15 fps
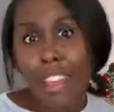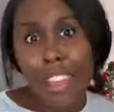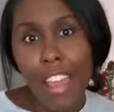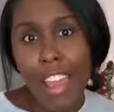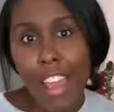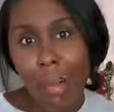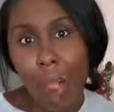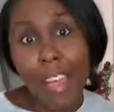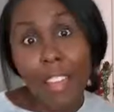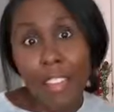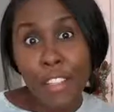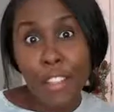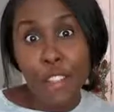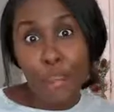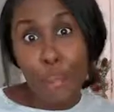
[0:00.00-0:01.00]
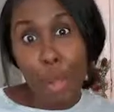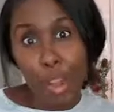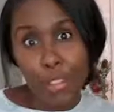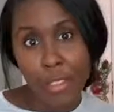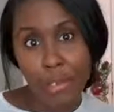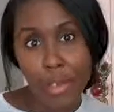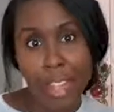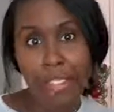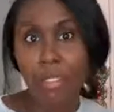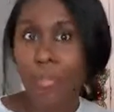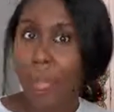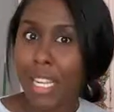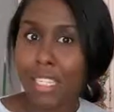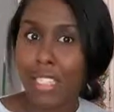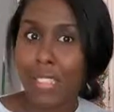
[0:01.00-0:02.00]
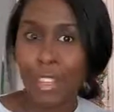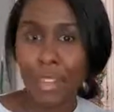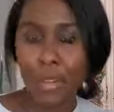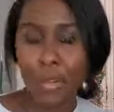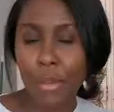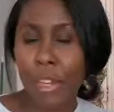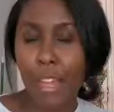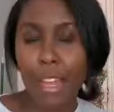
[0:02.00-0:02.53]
They're happy at the new prospect of men in town.